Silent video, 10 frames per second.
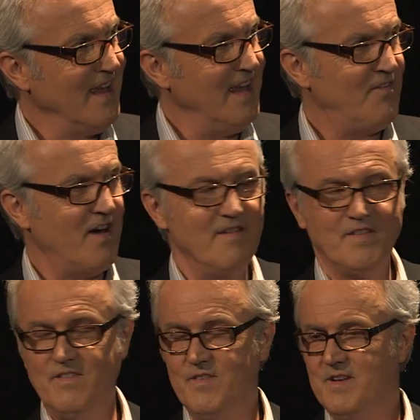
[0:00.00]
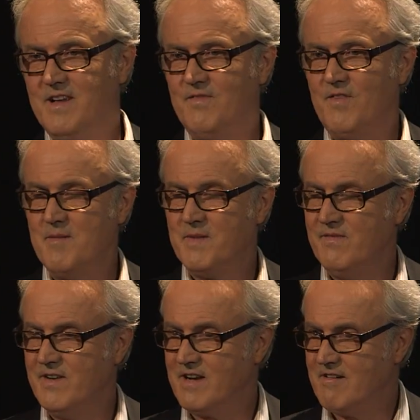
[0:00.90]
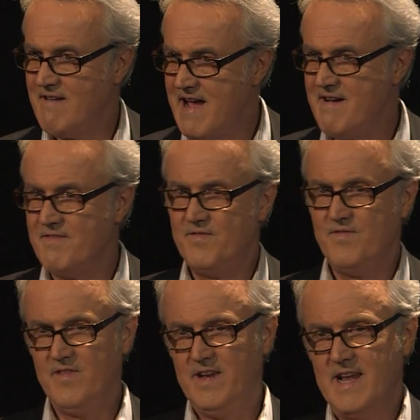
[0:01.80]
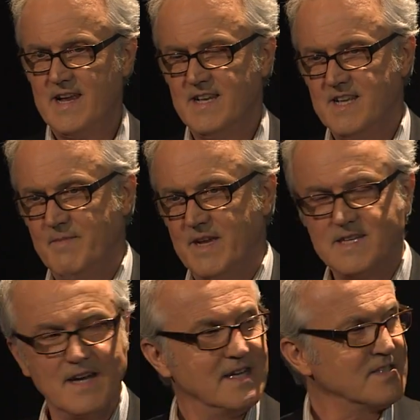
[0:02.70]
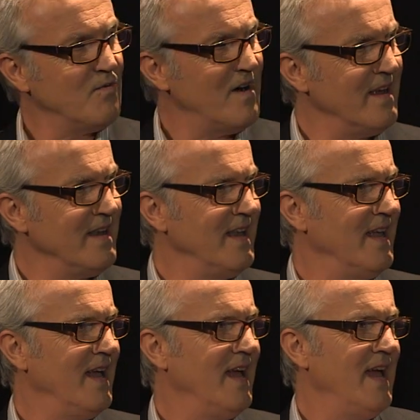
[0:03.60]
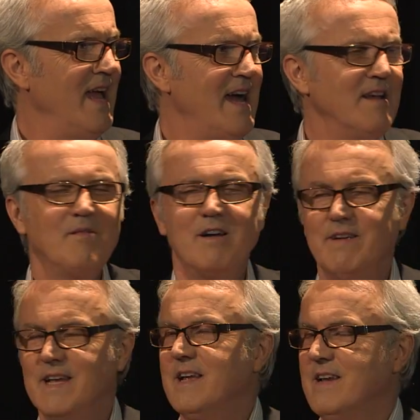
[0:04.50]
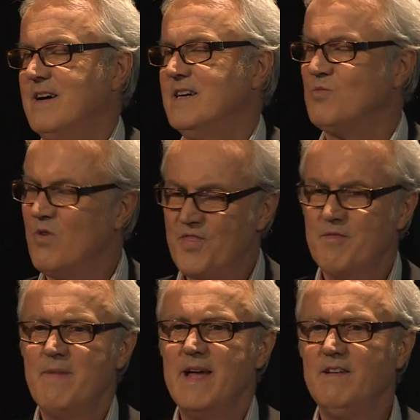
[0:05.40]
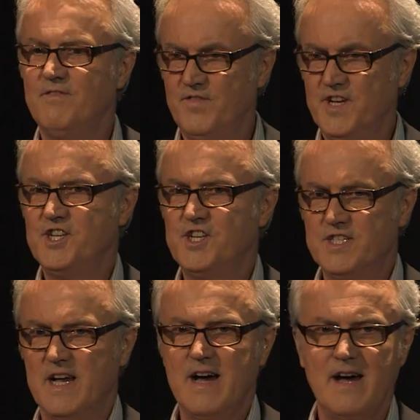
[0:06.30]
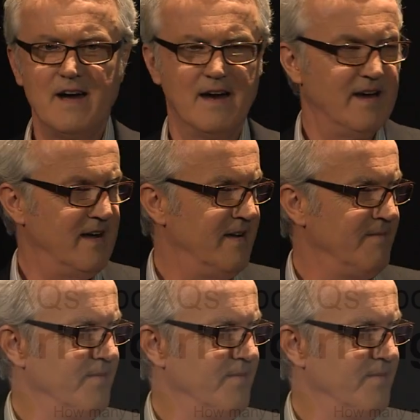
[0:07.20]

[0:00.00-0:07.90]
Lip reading: If I'm given a graph in academic task 1, how do I recognise what the main features are?